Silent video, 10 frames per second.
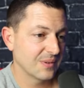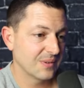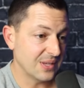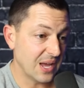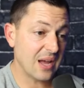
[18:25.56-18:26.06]

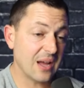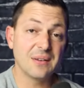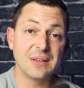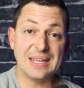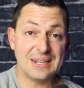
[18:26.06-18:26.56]
Yeah,
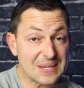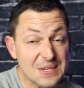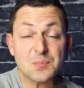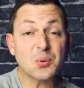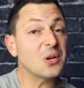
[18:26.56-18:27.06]
it
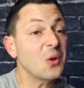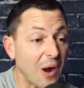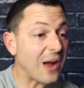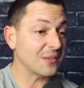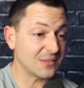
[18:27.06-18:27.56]
is pretty
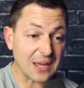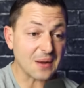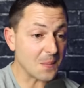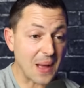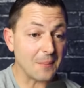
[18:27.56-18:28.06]
wild to think
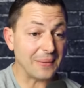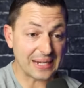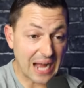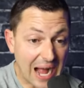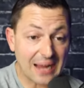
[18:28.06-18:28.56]
about, my
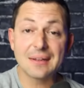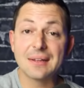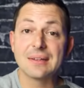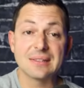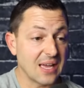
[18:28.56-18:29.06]
guy,
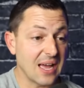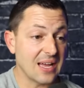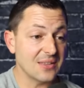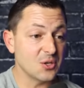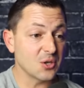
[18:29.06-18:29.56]

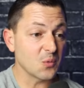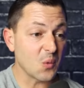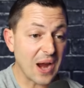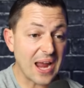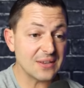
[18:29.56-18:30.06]
that your
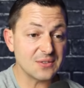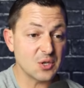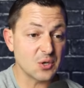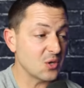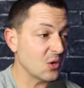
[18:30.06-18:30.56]
rate,
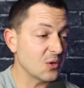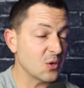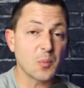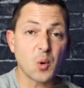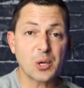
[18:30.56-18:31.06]
your your
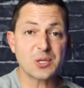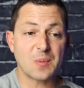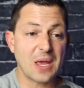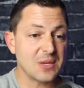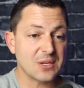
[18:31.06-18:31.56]
your mortgage
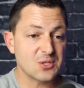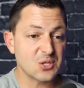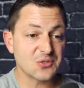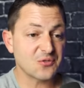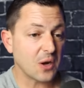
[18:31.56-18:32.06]
payment could
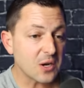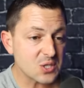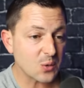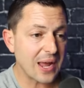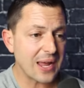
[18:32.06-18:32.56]
just
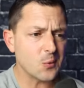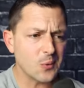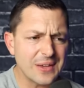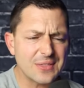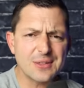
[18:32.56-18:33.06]
fluctuate
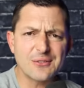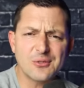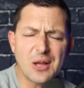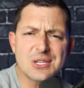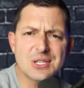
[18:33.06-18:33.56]
with
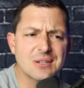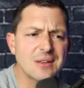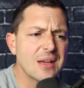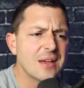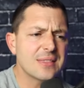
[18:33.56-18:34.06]
inflation.
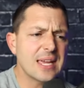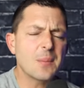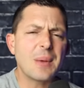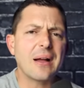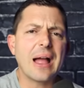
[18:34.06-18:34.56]
Think
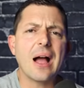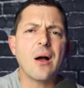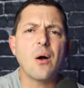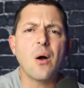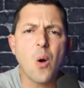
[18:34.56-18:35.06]
about
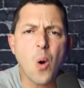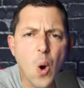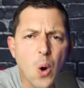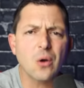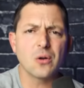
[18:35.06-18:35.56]
how
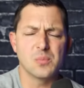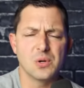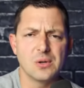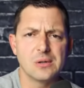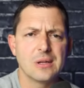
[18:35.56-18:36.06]

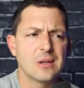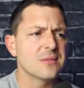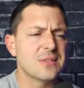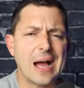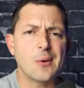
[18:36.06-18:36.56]
horrible
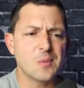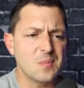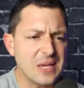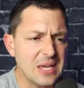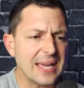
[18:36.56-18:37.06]
that would
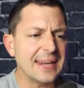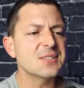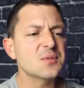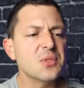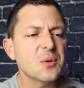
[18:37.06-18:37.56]
be. And
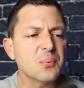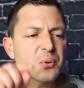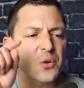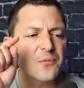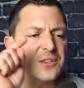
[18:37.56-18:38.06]
it's the
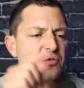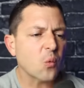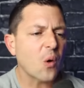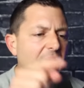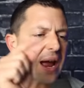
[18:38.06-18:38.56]
proof is
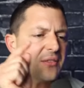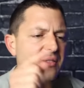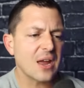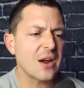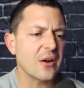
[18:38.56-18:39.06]
right
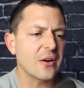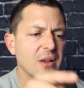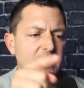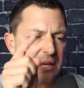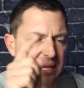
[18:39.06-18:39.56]
there
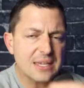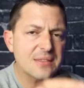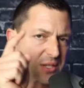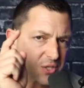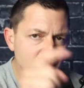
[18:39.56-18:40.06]

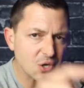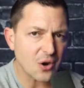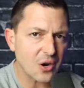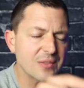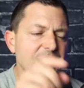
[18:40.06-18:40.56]
in the
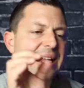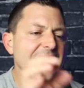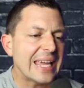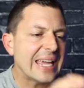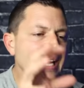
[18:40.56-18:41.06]
chart that
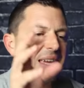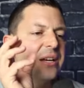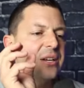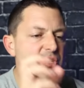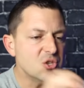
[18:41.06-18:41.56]
he
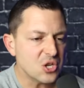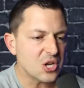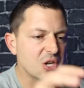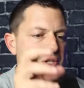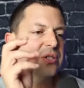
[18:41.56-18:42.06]
just